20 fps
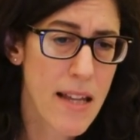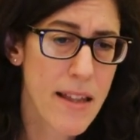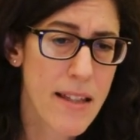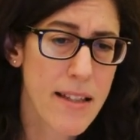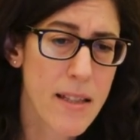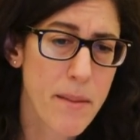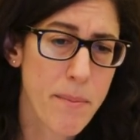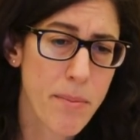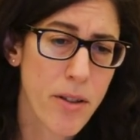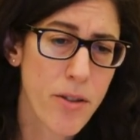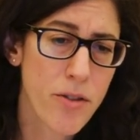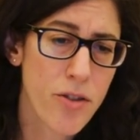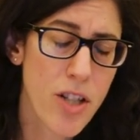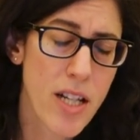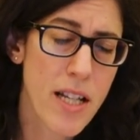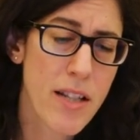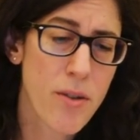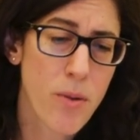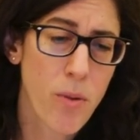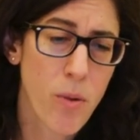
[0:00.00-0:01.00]
This approach
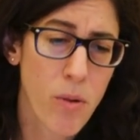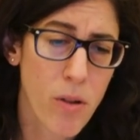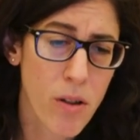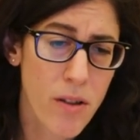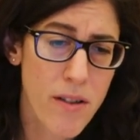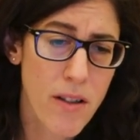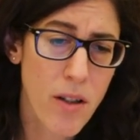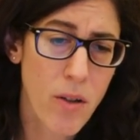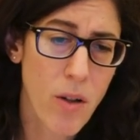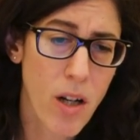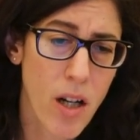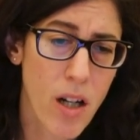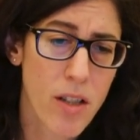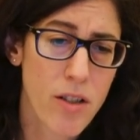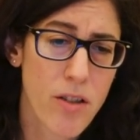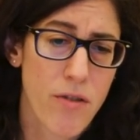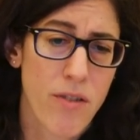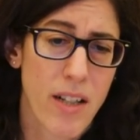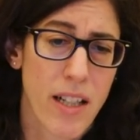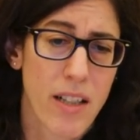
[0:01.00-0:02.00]
is also
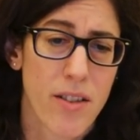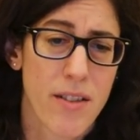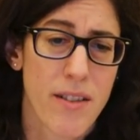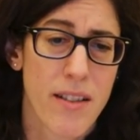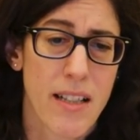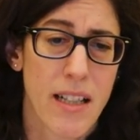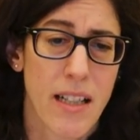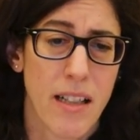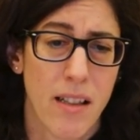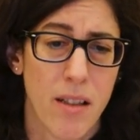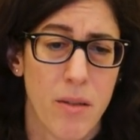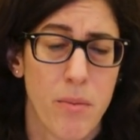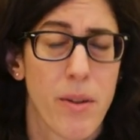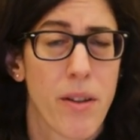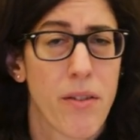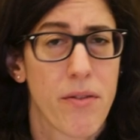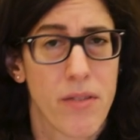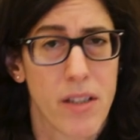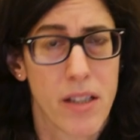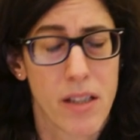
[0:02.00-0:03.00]
hard to reconcile
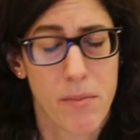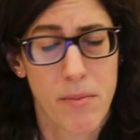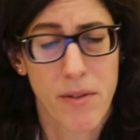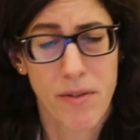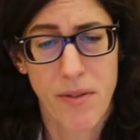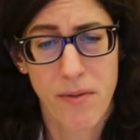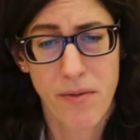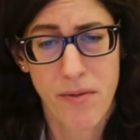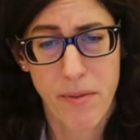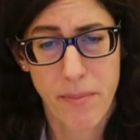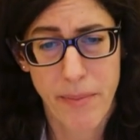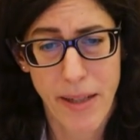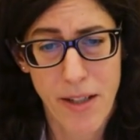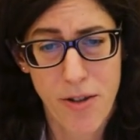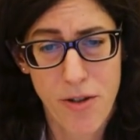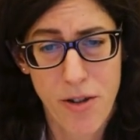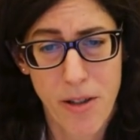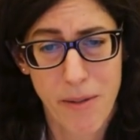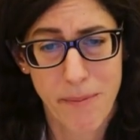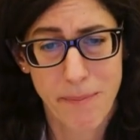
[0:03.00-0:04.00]
with freedom of
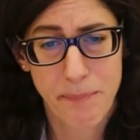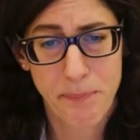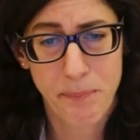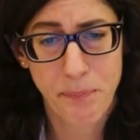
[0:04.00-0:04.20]
information.